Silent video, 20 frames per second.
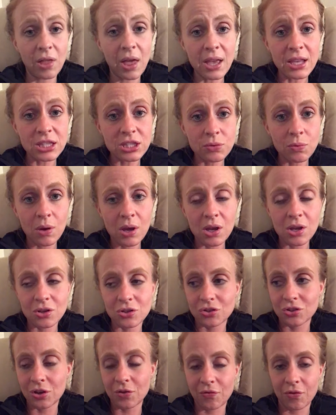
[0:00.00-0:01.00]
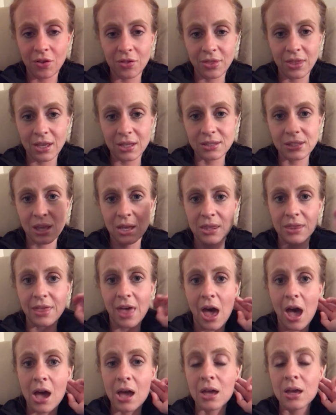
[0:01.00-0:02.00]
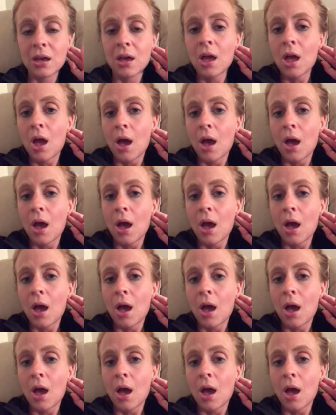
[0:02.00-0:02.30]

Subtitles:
light switch, different things like that.